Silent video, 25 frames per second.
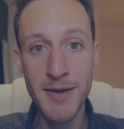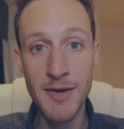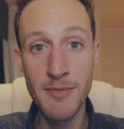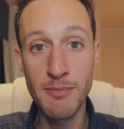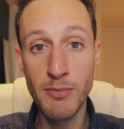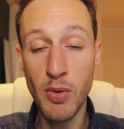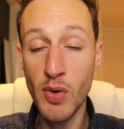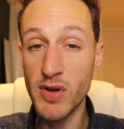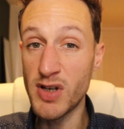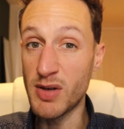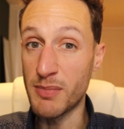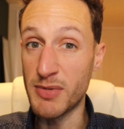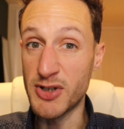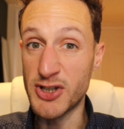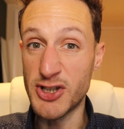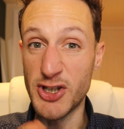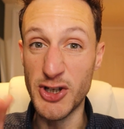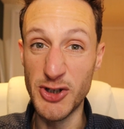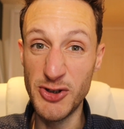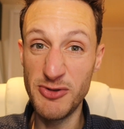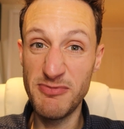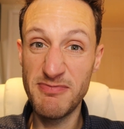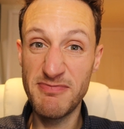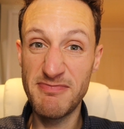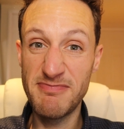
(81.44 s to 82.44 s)
Point number
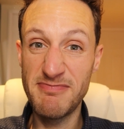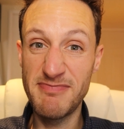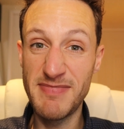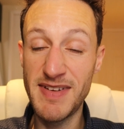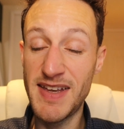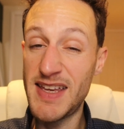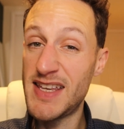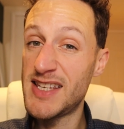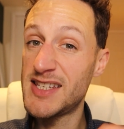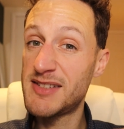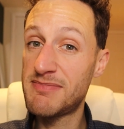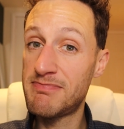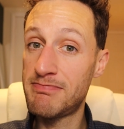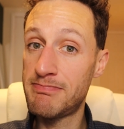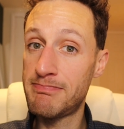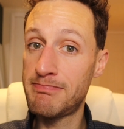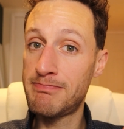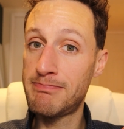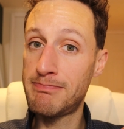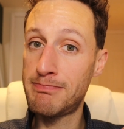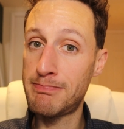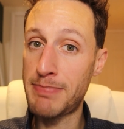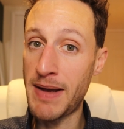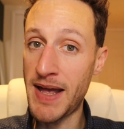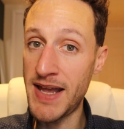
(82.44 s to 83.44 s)
2 is
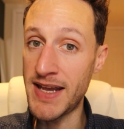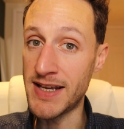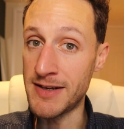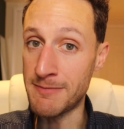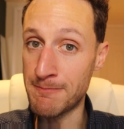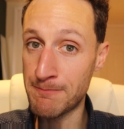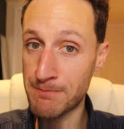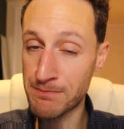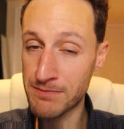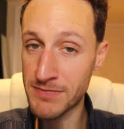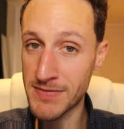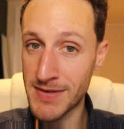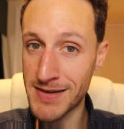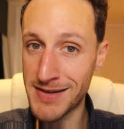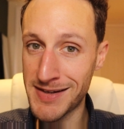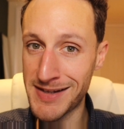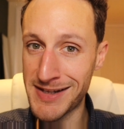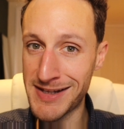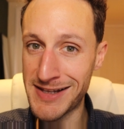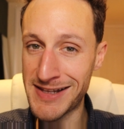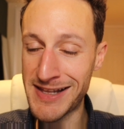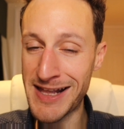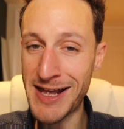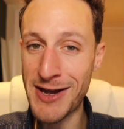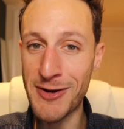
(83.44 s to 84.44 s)
pain.
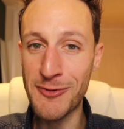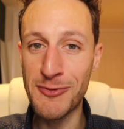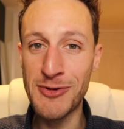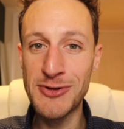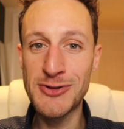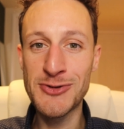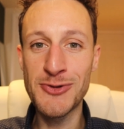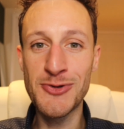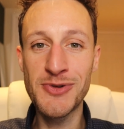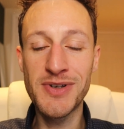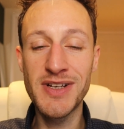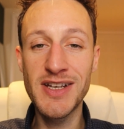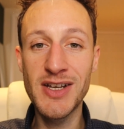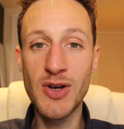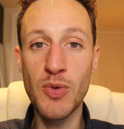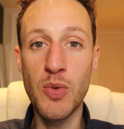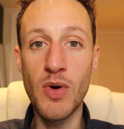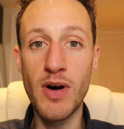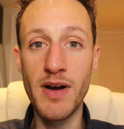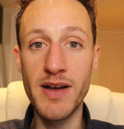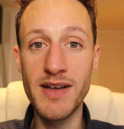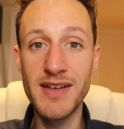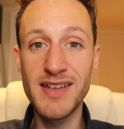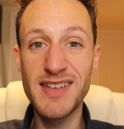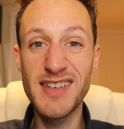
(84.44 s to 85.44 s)
Now, we're talking
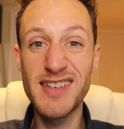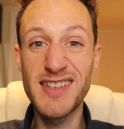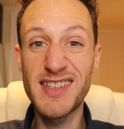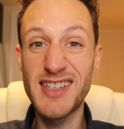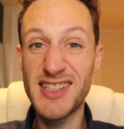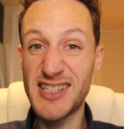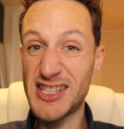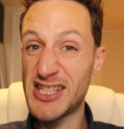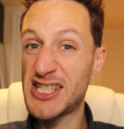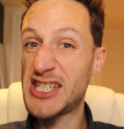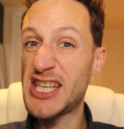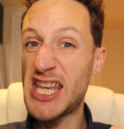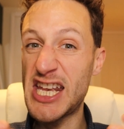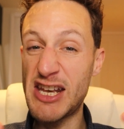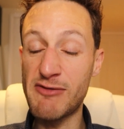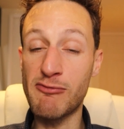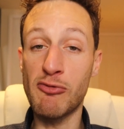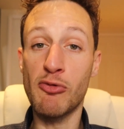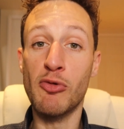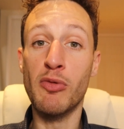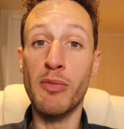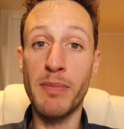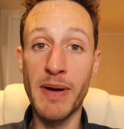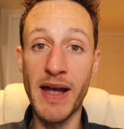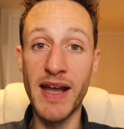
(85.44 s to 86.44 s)
quite
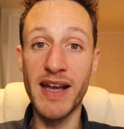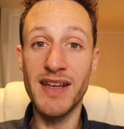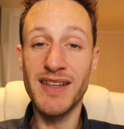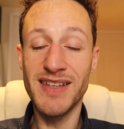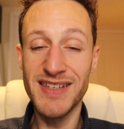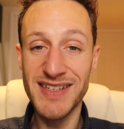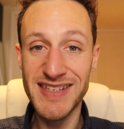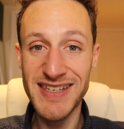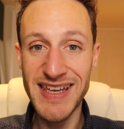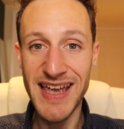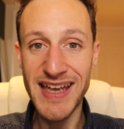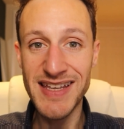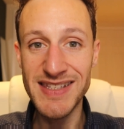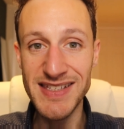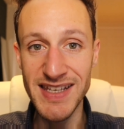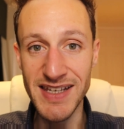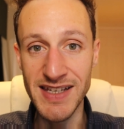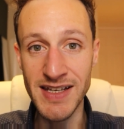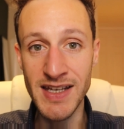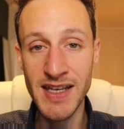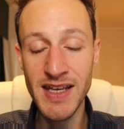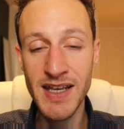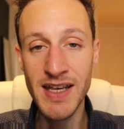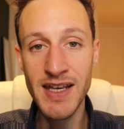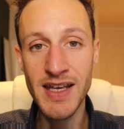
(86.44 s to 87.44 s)
considerable pain that's
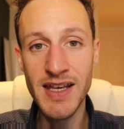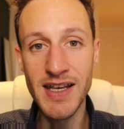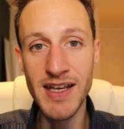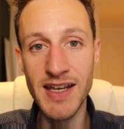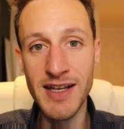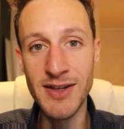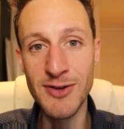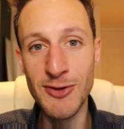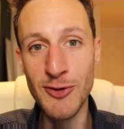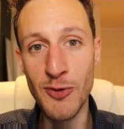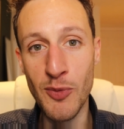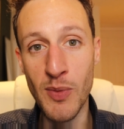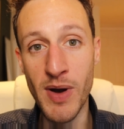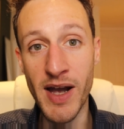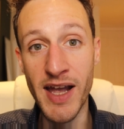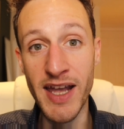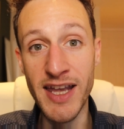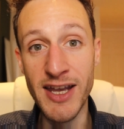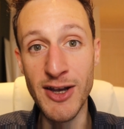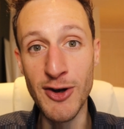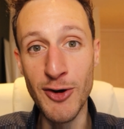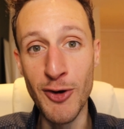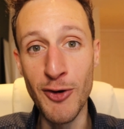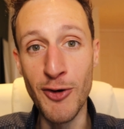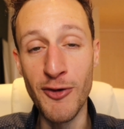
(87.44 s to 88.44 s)
getting in the
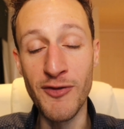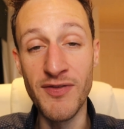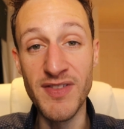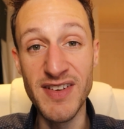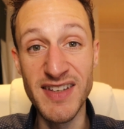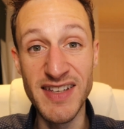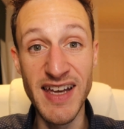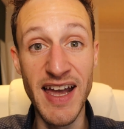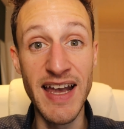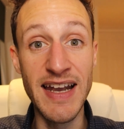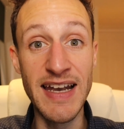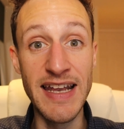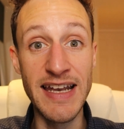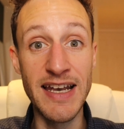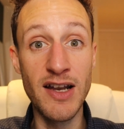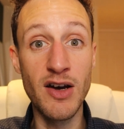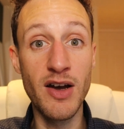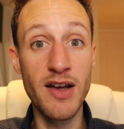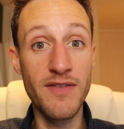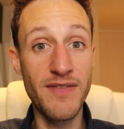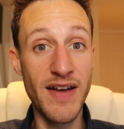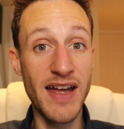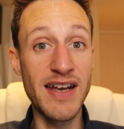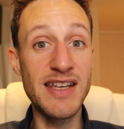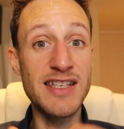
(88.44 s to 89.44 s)
way of daily
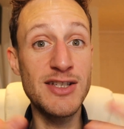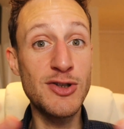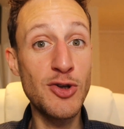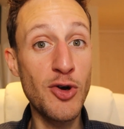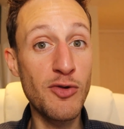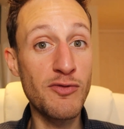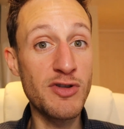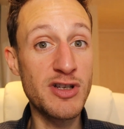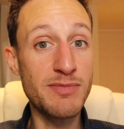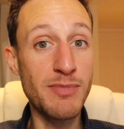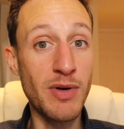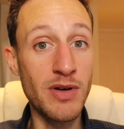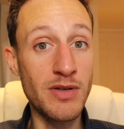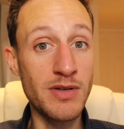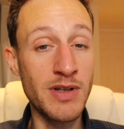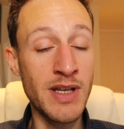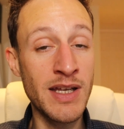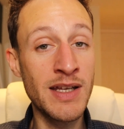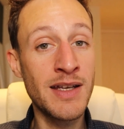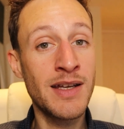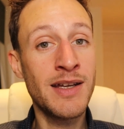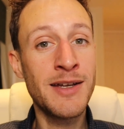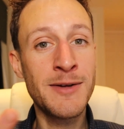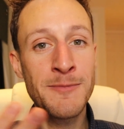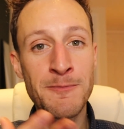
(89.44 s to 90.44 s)
life and is not
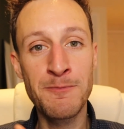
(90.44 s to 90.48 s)
responding